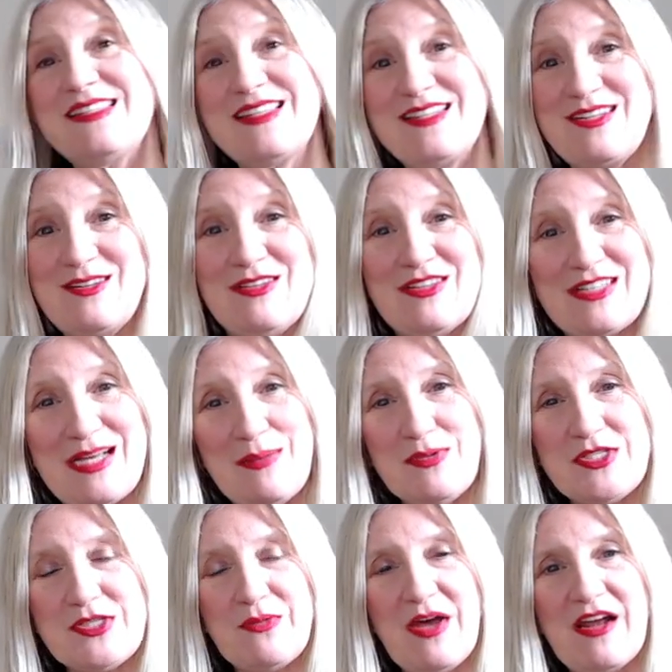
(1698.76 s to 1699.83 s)
Don't Look Up
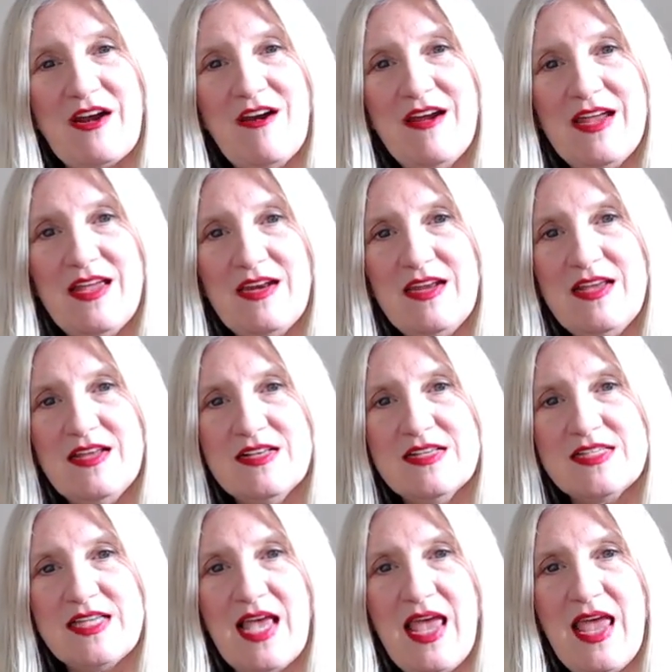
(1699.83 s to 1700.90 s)
sweater. It
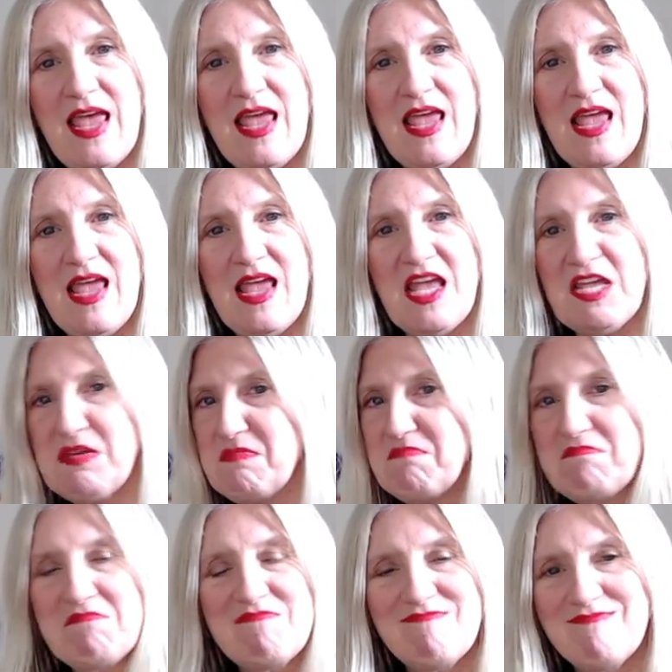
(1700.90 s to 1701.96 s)
is a
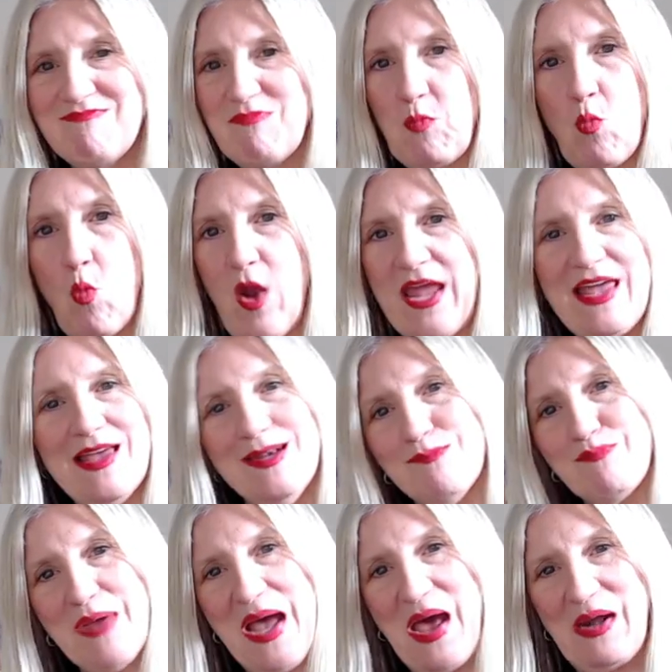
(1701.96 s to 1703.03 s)
wing it
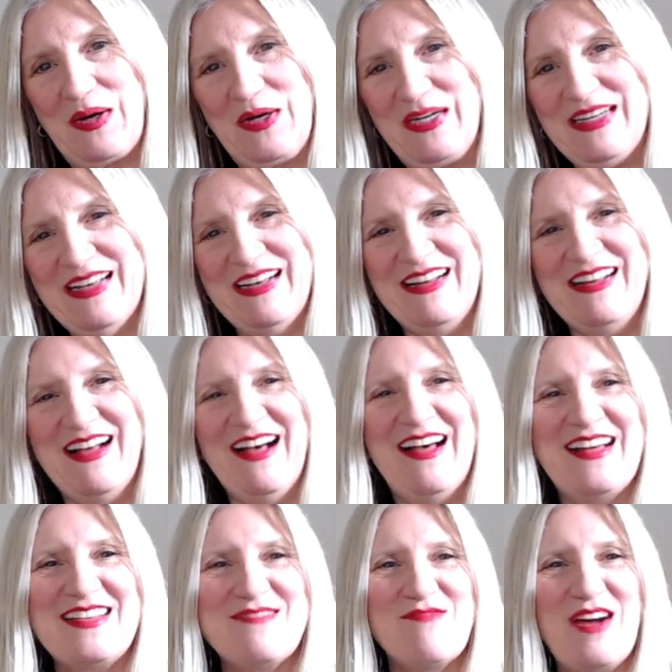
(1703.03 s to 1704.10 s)
pattern.
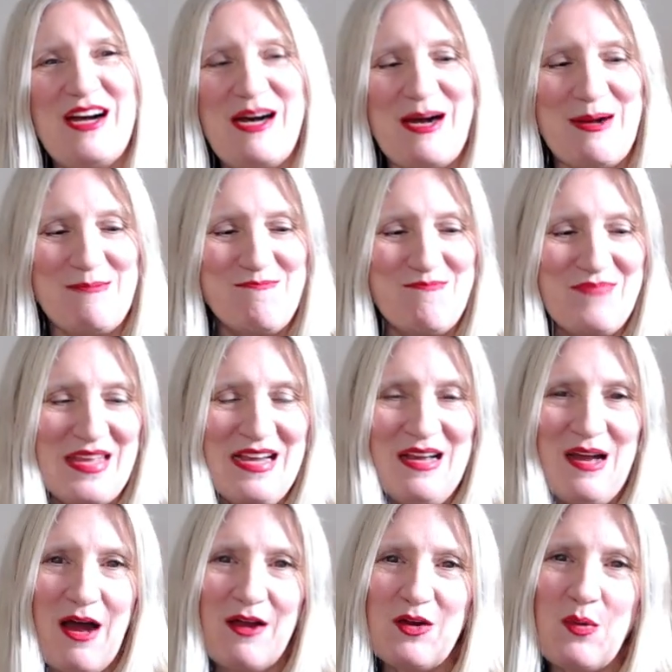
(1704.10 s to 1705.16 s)
um,
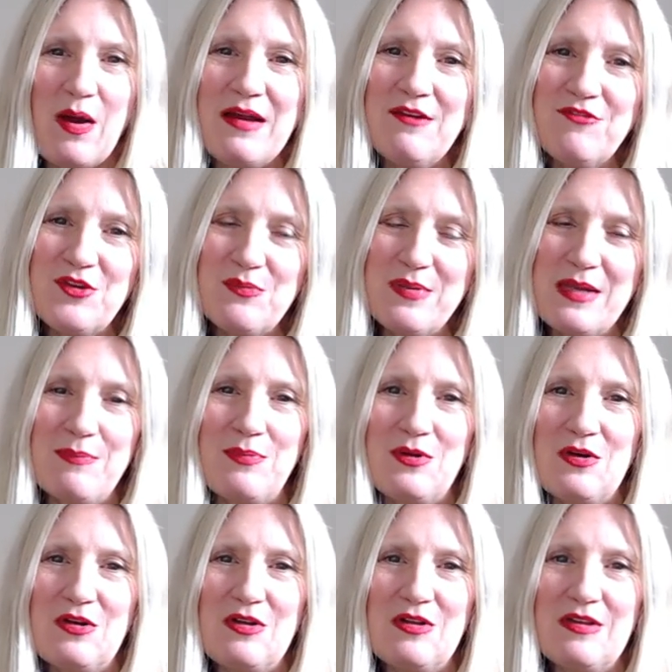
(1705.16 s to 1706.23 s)
uh, quite a few
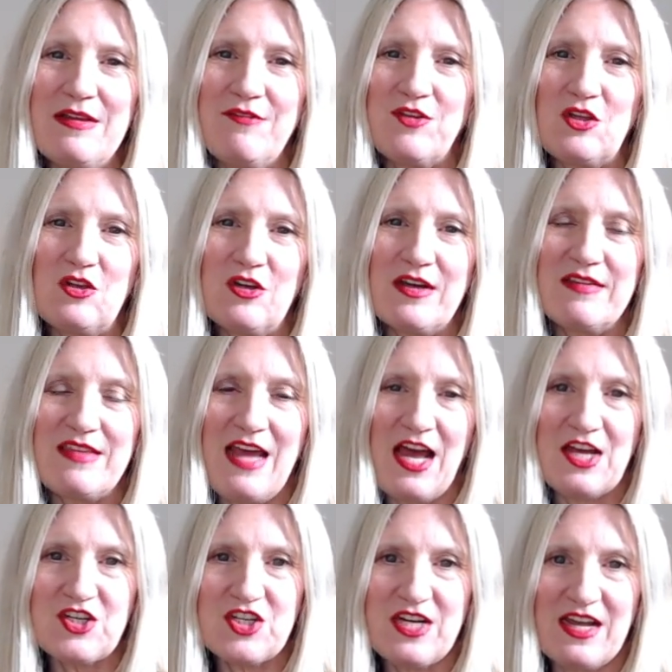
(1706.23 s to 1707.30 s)
people, if you look at the
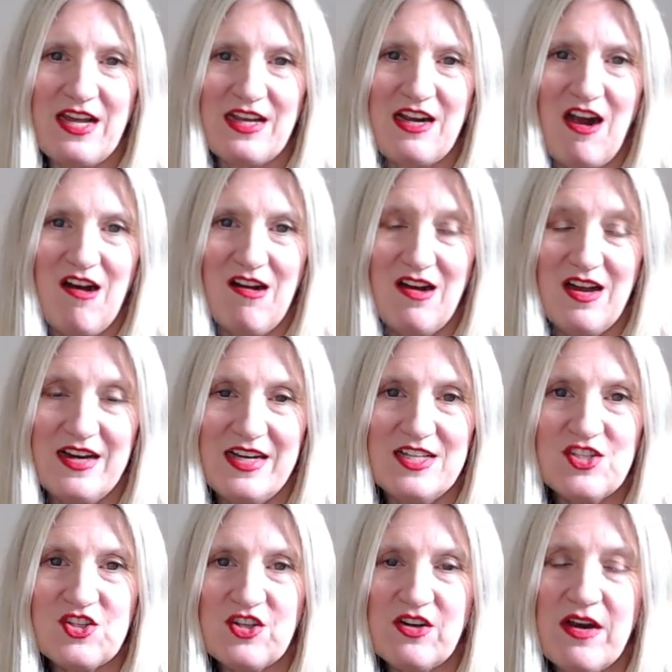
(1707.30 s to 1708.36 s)
hashtag on
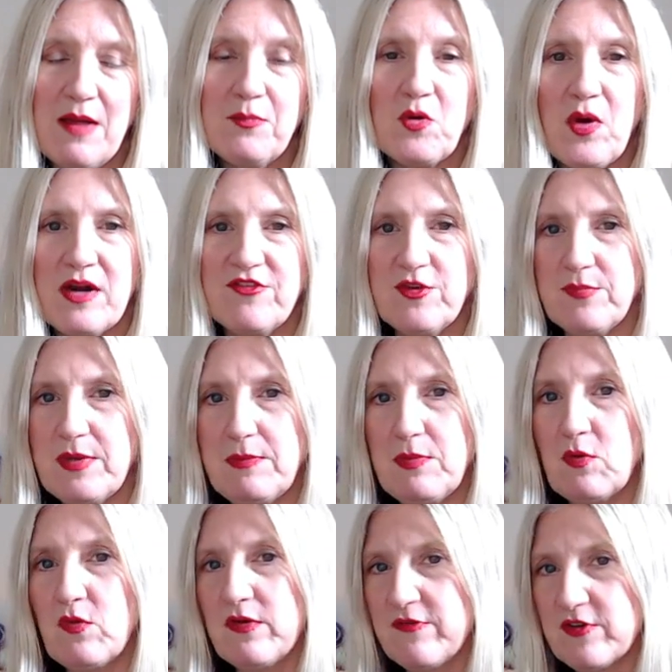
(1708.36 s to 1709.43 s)
Instagram, quite a few
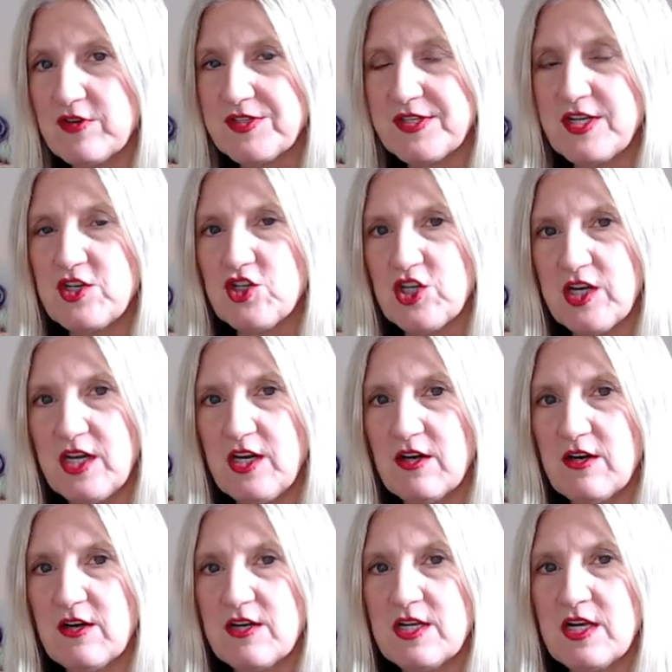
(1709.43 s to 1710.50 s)
people reverse engineered